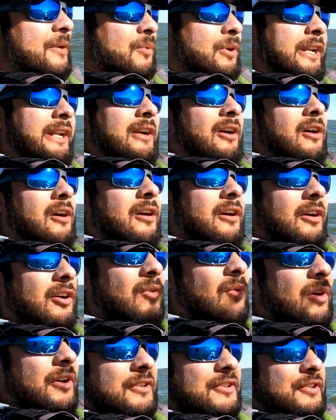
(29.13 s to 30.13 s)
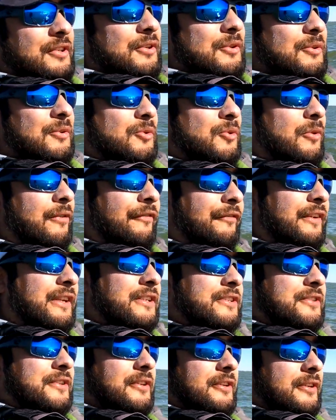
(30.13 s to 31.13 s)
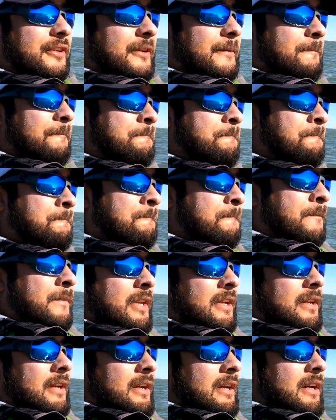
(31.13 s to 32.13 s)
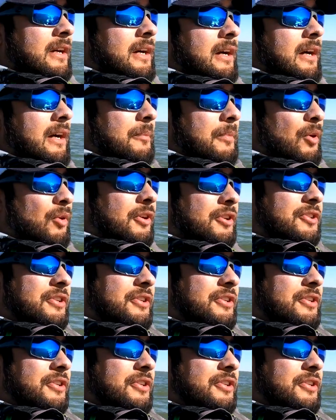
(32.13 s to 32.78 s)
we are going to feature Boca